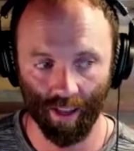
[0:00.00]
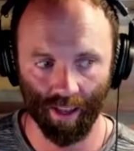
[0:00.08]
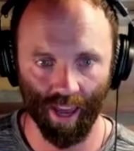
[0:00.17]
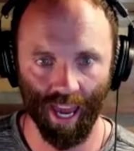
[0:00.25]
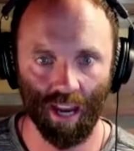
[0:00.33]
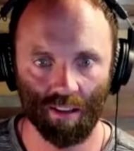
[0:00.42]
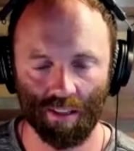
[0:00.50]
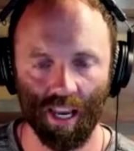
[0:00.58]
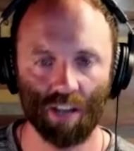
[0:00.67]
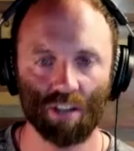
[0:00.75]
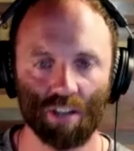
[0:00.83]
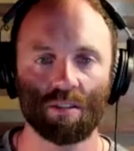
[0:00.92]
8
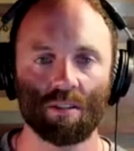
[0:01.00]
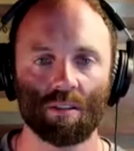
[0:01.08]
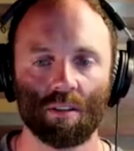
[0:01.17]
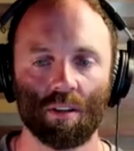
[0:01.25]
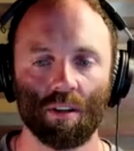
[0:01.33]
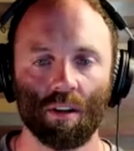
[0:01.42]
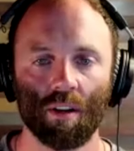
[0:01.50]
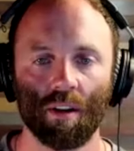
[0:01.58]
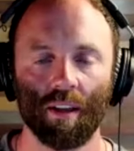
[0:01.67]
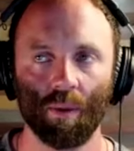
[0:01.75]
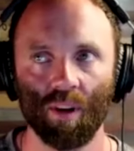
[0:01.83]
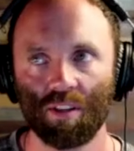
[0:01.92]
sessions,
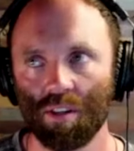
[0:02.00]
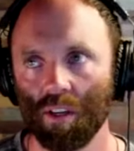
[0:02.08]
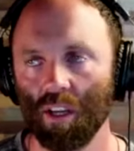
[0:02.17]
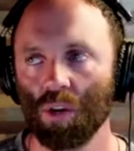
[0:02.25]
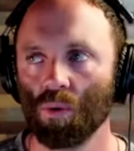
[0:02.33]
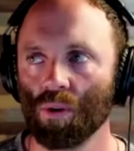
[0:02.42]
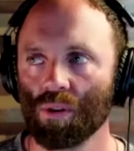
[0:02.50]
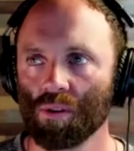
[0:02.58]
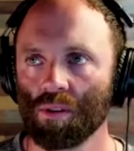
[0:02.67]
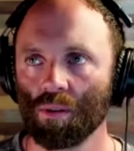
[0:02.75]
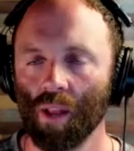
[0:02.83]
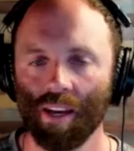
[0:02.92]
which equals
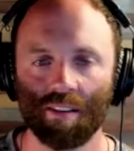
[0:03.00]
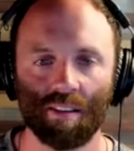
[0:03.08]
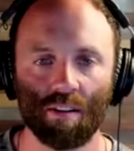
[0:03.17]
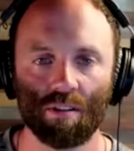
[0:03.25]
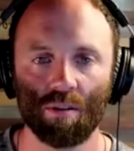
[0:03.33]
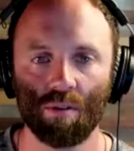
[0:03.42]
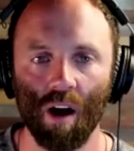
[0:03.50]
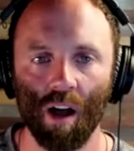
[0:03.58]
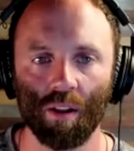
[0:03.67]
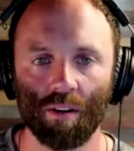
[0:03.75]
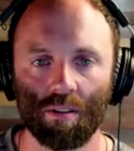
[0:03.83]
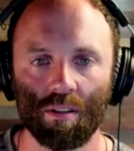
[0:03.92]
less than
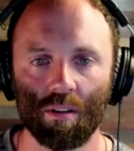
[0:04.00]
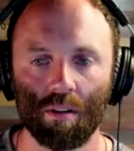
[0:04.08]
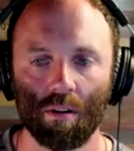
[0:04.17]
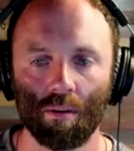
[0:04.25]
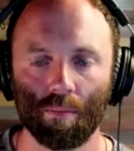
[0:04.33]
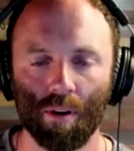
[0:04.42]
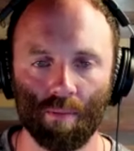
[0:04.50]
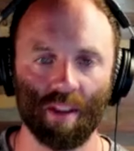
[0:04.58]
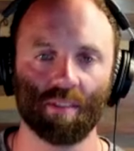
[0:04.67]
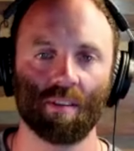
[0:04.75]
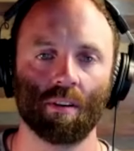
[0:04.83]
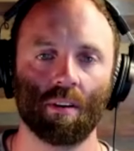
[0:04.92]
$2 per
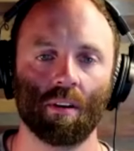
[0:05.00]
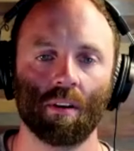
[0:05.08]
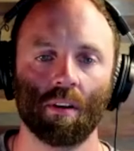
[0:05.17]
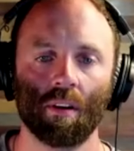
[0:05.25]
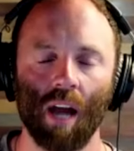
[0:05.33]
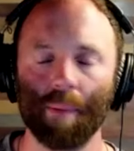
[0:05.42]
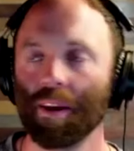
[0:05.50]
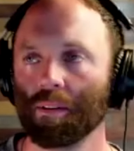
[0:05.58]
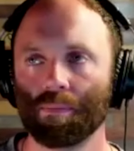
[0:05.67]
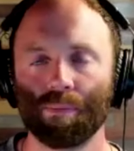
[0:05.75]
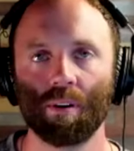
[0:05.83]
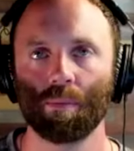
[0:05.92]
month. I mean,
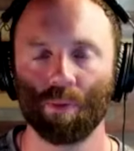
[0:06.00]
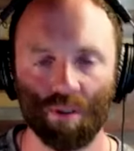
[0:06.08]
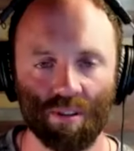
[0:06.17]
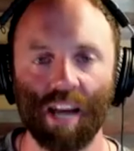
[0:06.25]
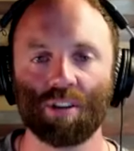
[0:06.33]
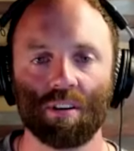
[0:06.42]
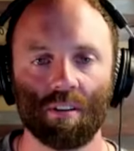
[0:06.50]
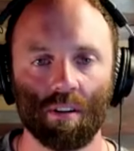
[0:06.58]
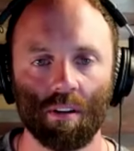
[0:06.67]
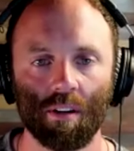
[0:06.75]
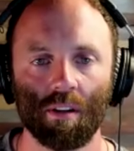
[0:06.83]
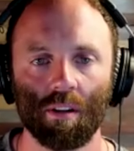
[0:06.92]
per session.
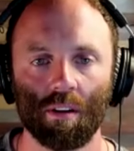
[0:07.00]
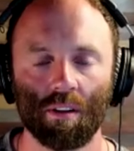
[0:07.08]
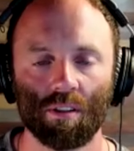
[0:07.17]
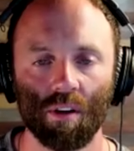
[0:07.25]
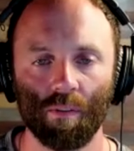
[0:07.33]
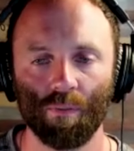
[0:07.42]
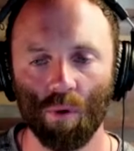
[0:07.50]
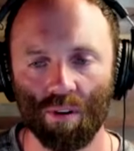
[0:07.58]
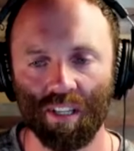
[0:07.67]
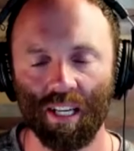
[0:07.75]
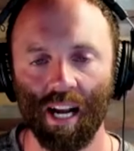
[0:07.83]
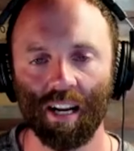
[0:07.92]
So
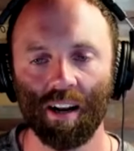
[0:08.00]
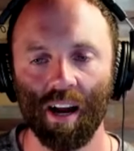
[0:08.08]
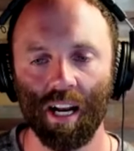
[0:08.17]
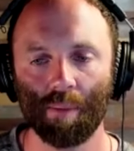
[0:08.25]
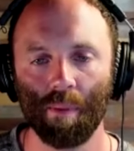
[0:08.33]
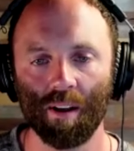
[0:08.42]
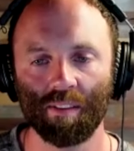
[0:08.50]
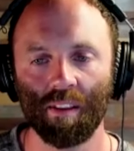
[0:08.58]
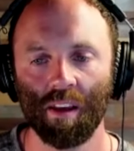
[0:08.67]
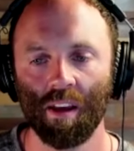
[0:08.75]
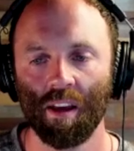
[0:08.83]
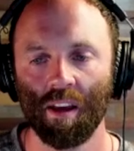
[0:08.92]
$14.99 a month.
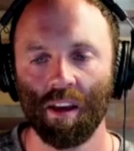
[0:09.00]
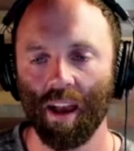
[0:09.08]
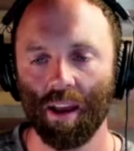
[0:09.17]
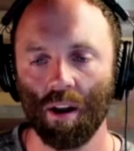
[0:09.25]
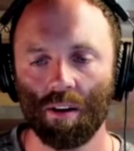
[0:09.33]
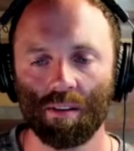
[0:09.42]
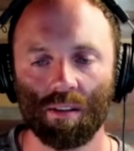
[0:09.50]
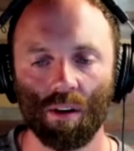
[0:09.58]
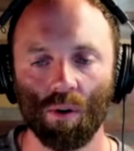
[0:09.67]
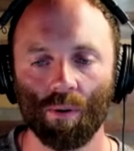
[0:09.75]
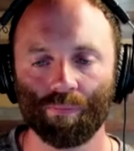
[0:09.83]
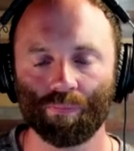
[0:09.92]
And also,